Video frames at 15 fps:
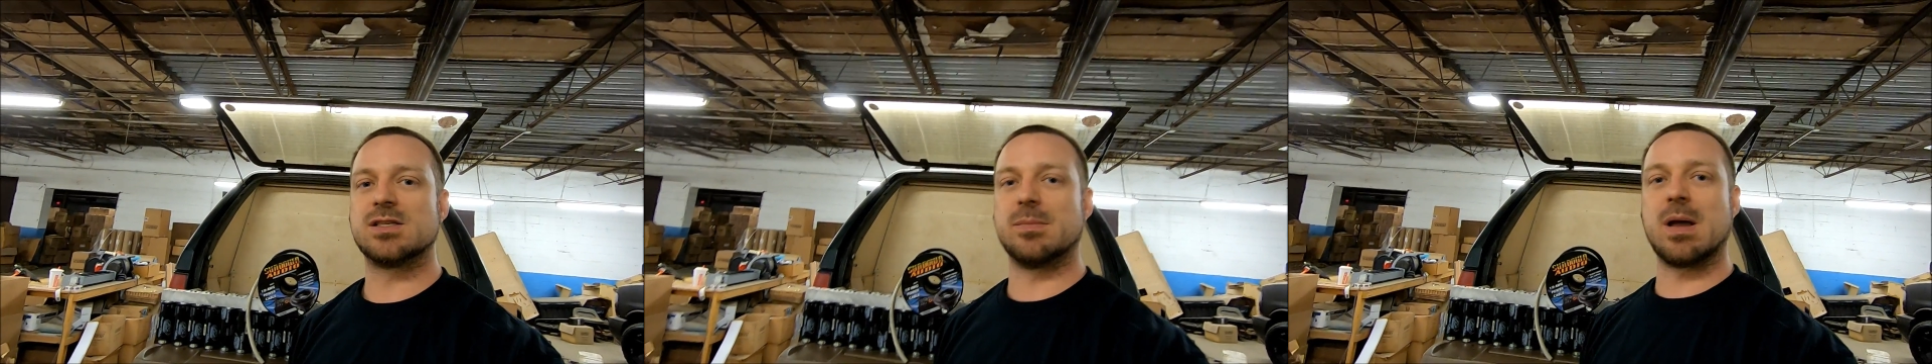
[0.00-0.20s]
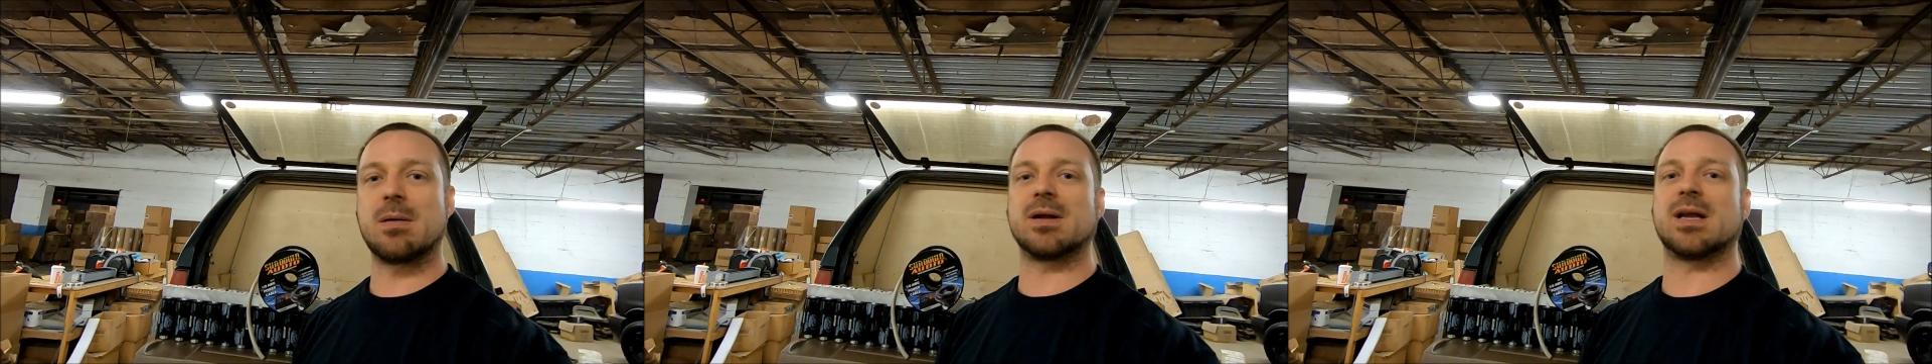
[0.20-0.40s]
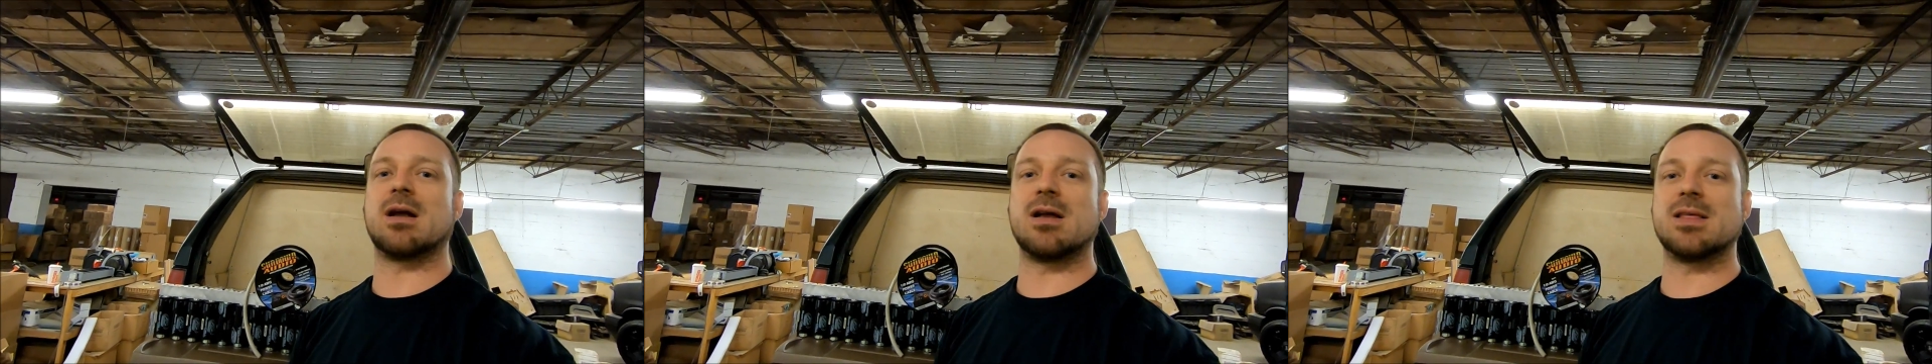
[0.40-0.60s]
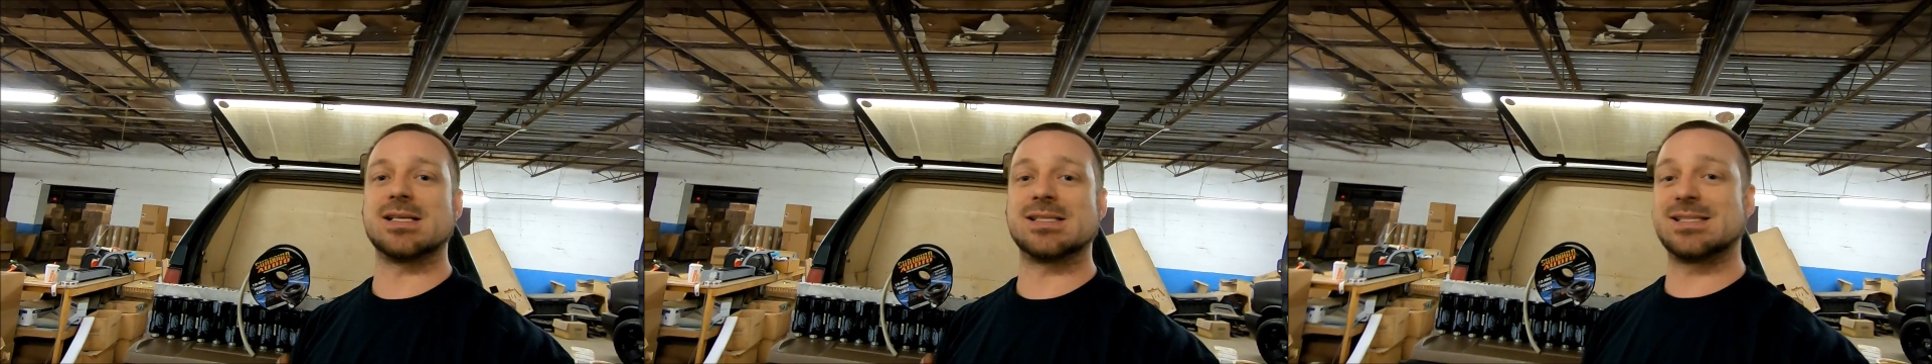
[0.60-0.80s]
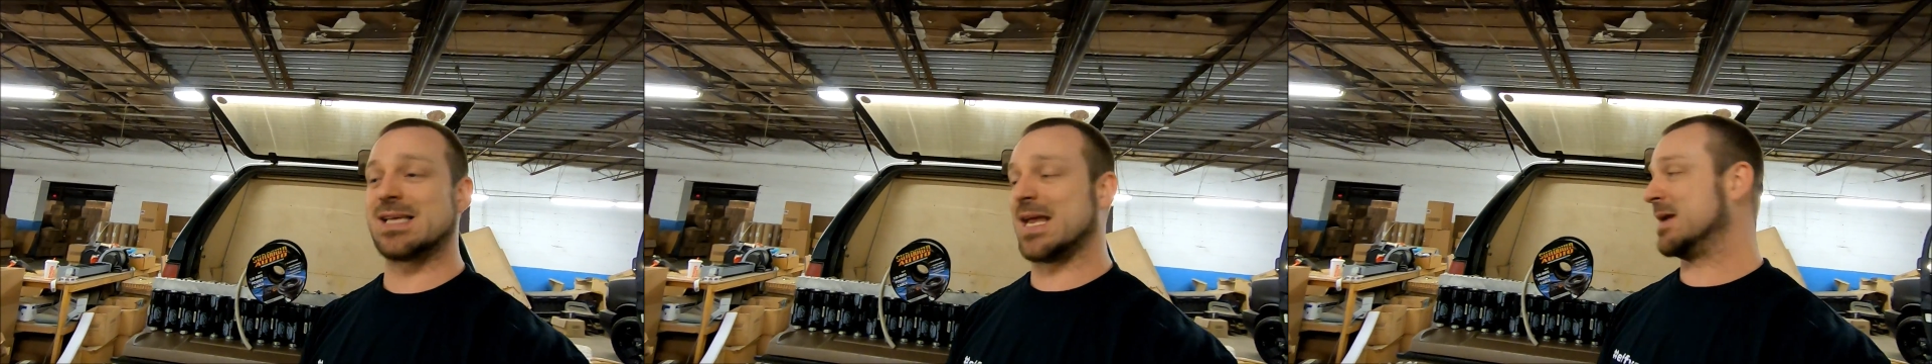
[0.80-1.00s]
to be able to carry
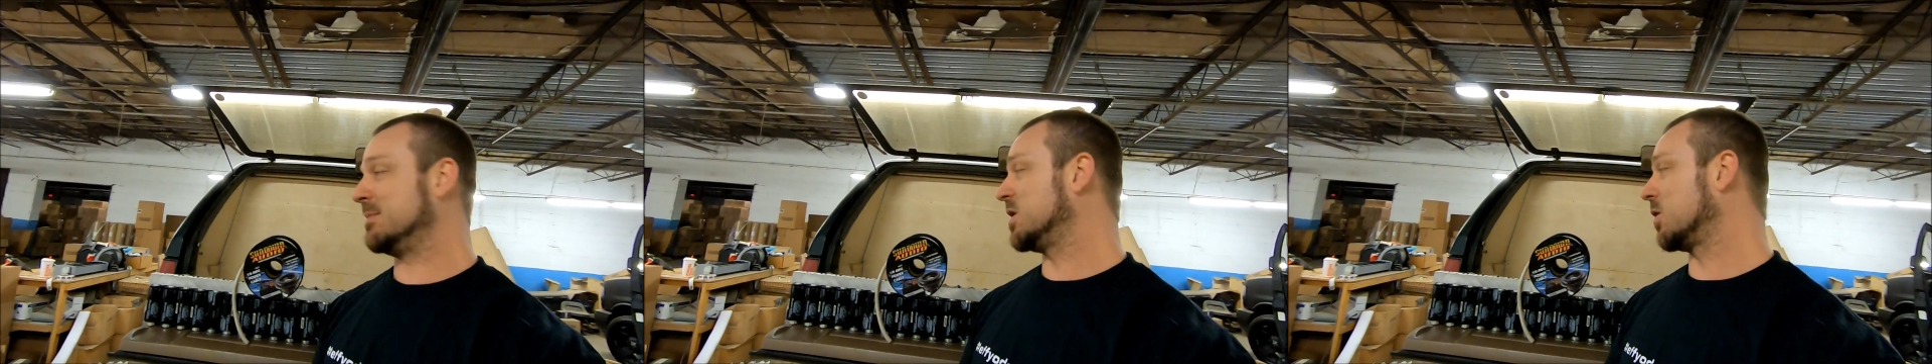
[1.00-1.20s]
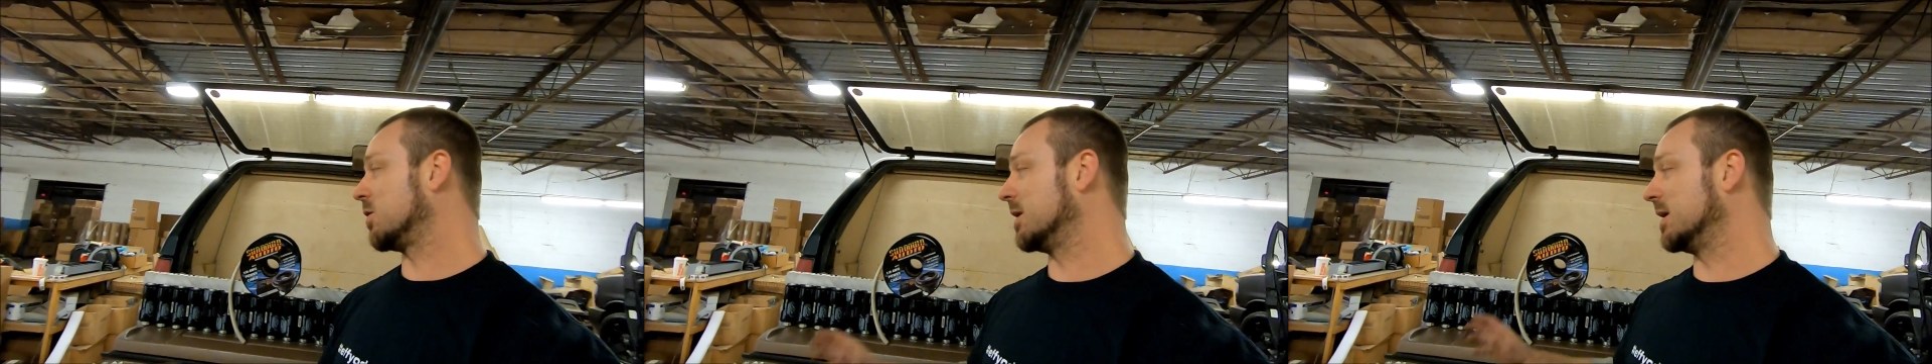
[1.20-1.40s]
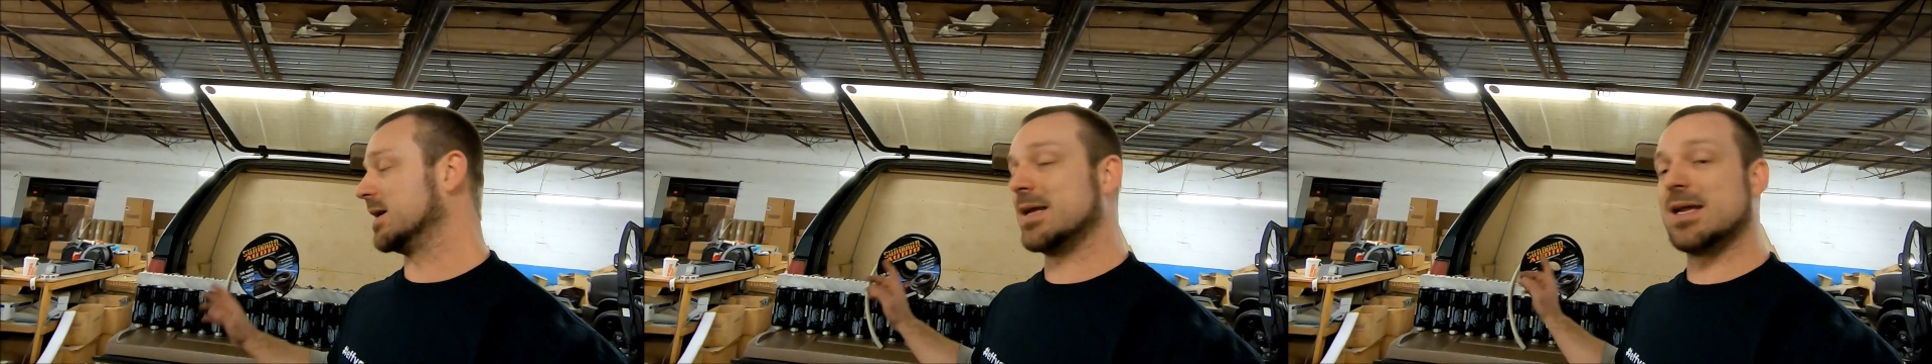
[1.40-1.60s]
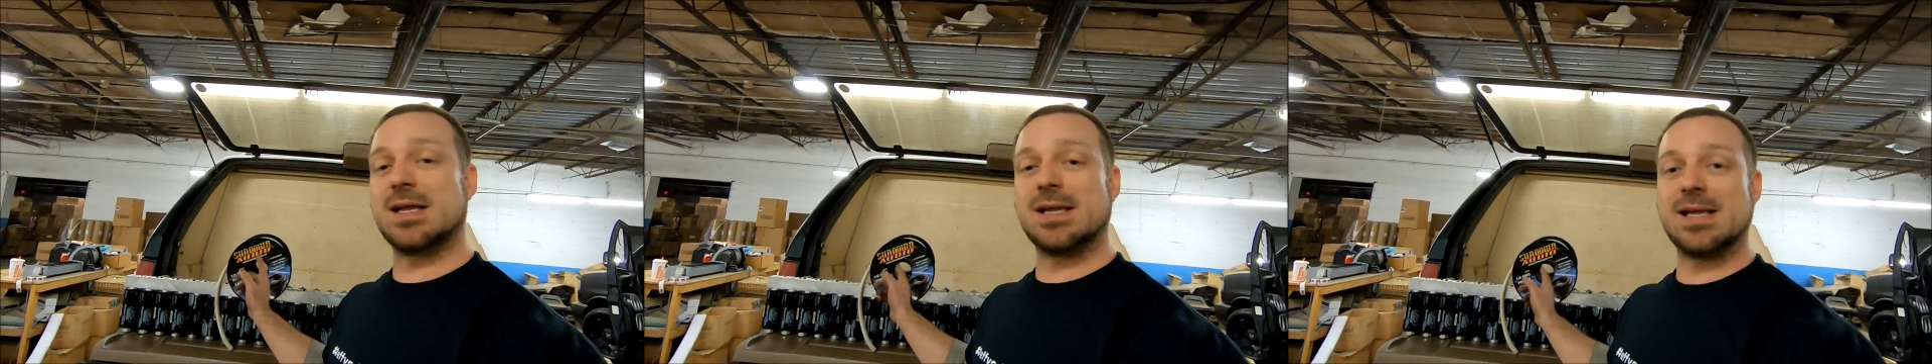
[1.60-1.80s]
the same current